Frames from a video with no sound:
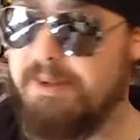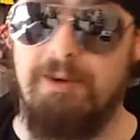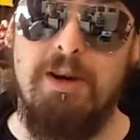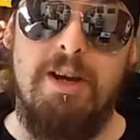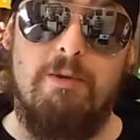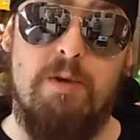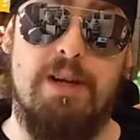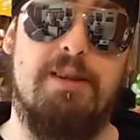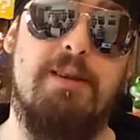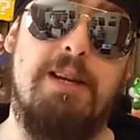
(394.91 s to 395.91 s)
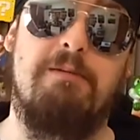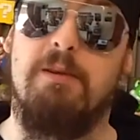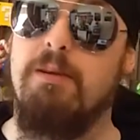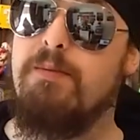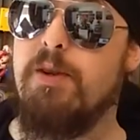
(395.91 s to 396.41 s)
So Resident
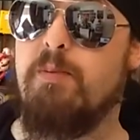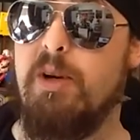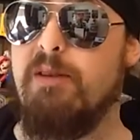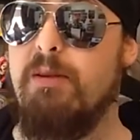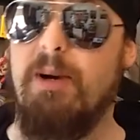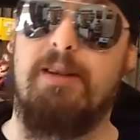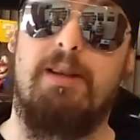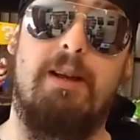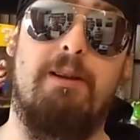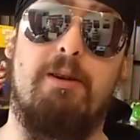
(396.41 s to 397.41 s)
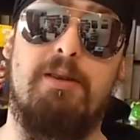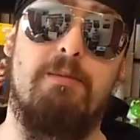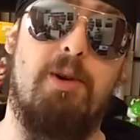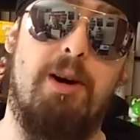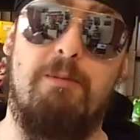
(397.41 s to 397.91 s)
Evil just brings me back to that
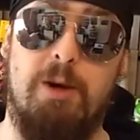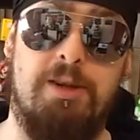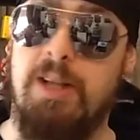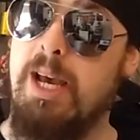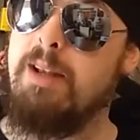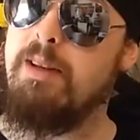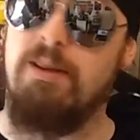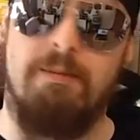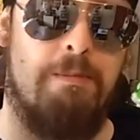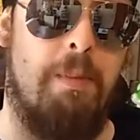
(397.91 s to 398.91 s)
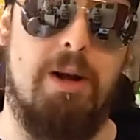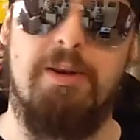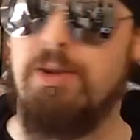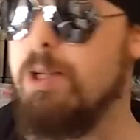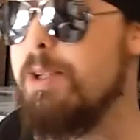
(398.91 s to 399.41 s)
awesome time watching Andy
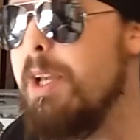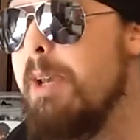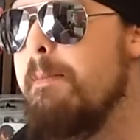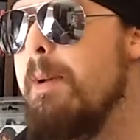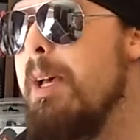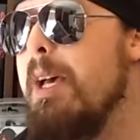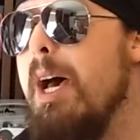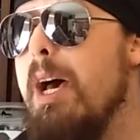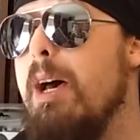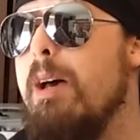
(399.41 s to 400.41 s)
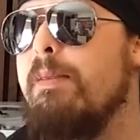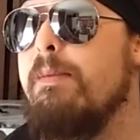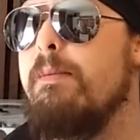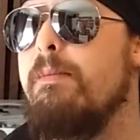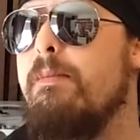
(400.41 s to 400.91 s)
demolish this game,
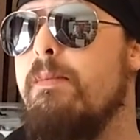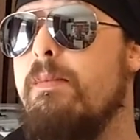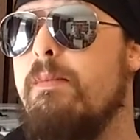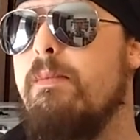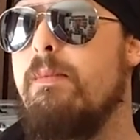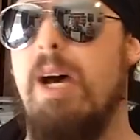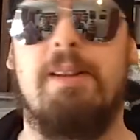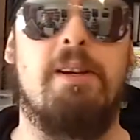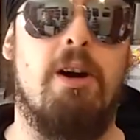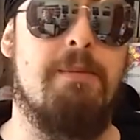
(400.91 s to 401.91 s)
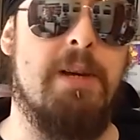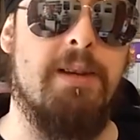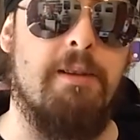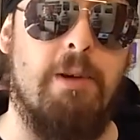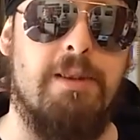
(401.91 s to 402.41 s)
and Andy got me
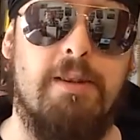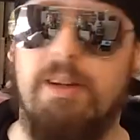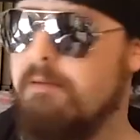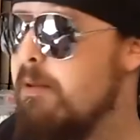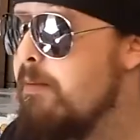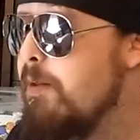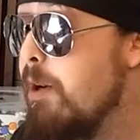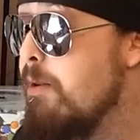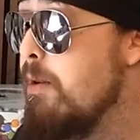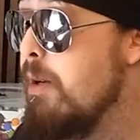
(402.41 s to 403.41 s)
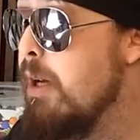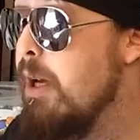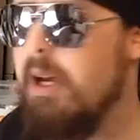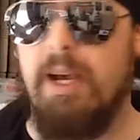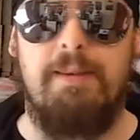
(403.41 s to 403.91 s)
into Resident Evil. So
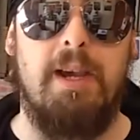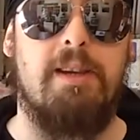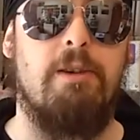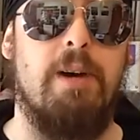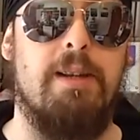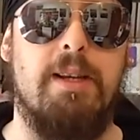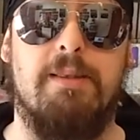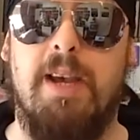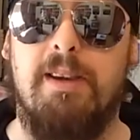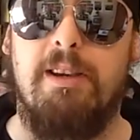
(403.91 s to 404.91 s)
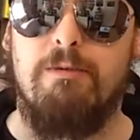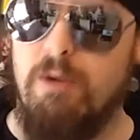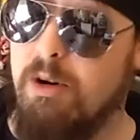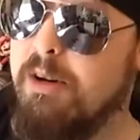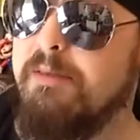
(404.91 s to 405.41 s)
thank you, Andy, and thank you,
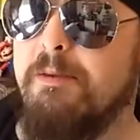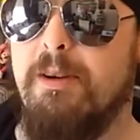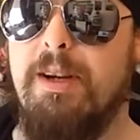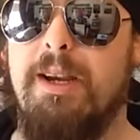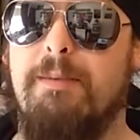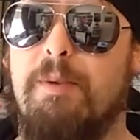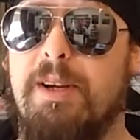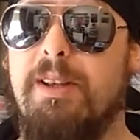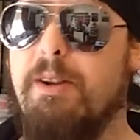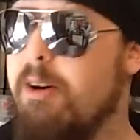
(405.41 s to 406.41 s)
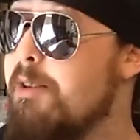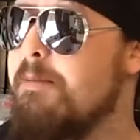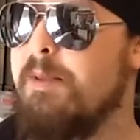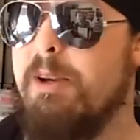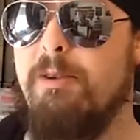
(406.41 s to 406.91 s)
Roy, for bringing an
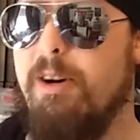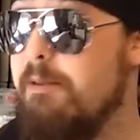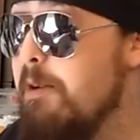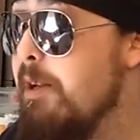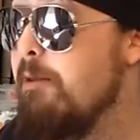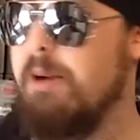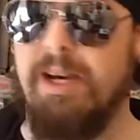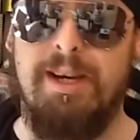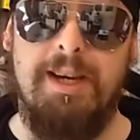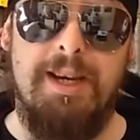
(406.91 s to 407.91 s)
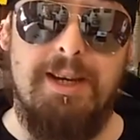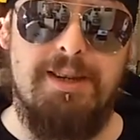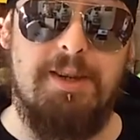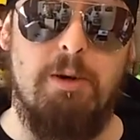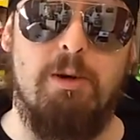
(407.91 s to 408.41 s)
awesome dude over to
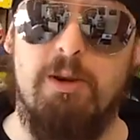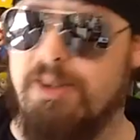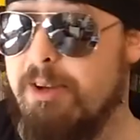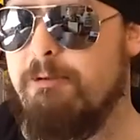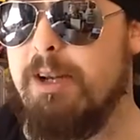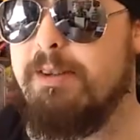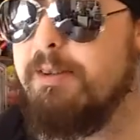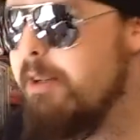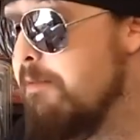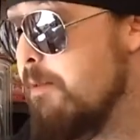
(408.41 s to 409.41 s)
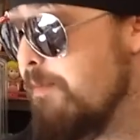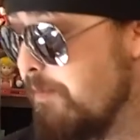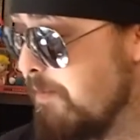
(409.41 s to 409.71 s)
school us on Resident Evil.